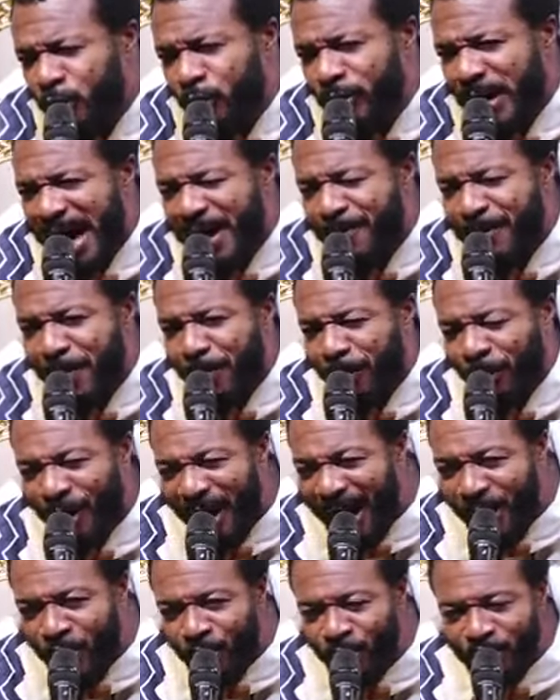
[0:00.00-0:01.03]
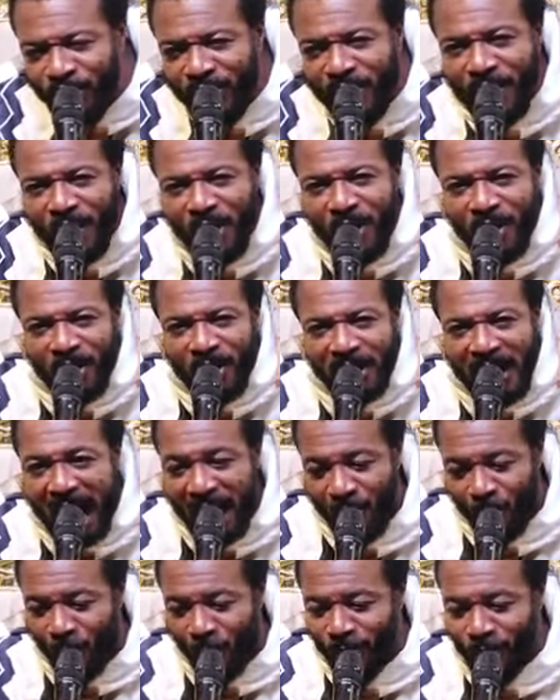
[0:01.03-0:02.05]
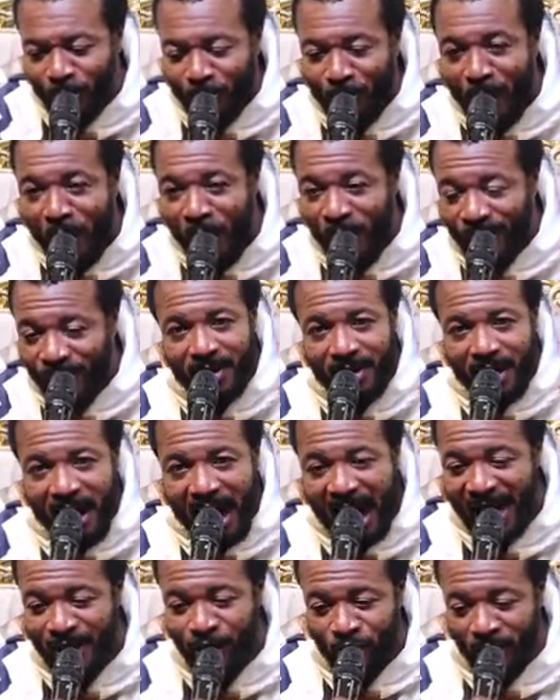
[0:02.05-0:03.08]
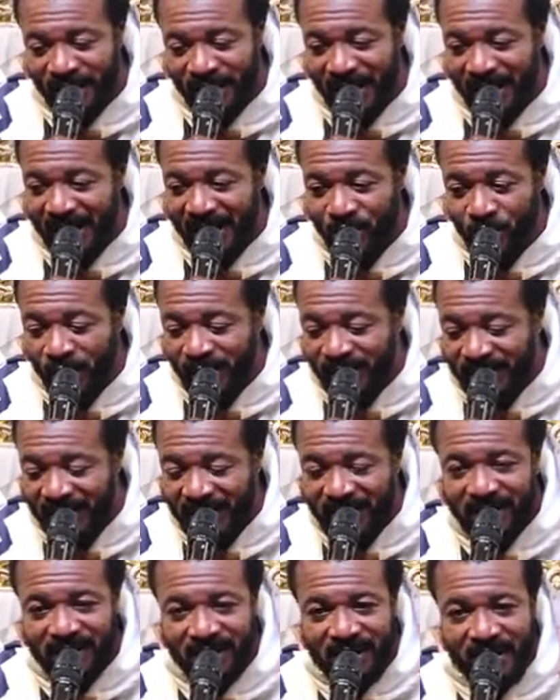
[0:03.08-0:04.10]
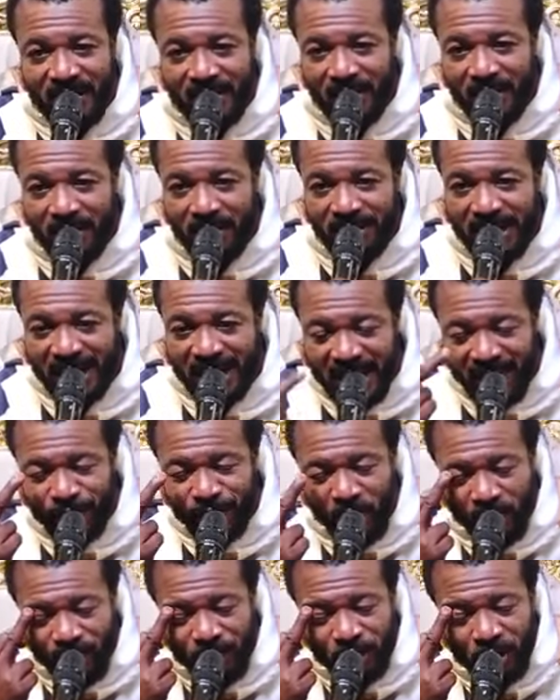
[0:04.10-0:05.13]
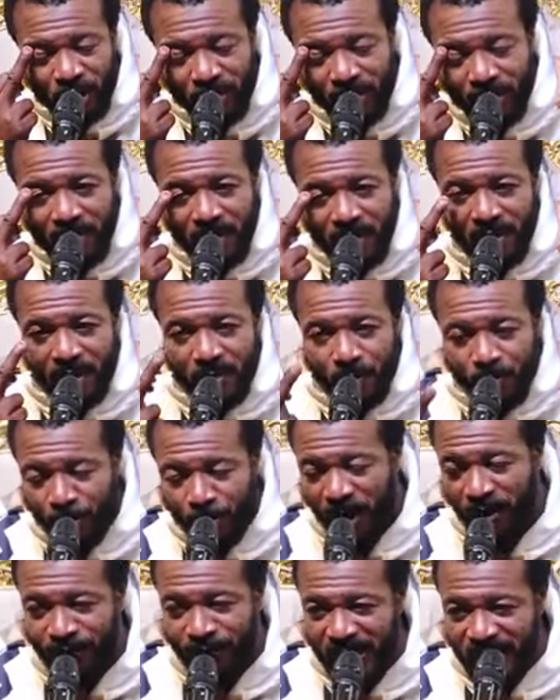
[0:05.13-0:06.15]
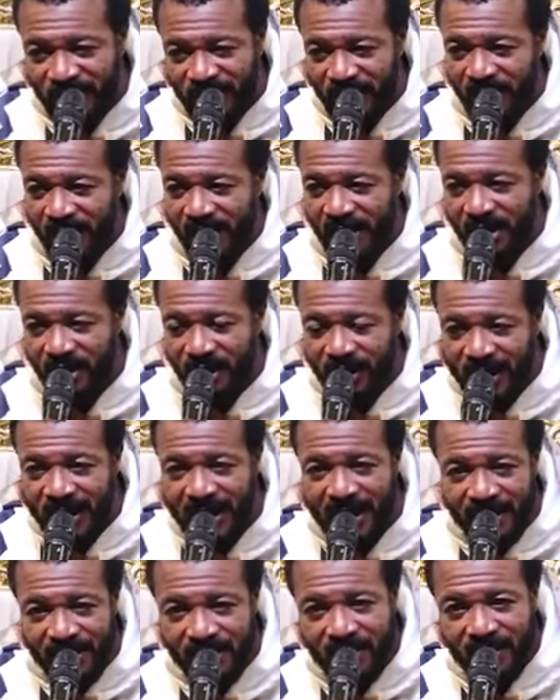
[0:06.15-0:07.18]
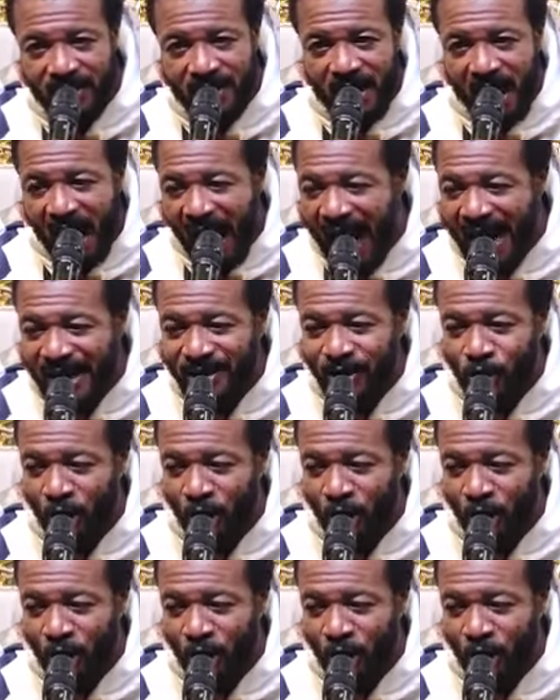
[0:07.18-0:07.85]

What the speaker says: should I be proud? I was born. I suddenly noticed the gift of vision, prophecy, healing. I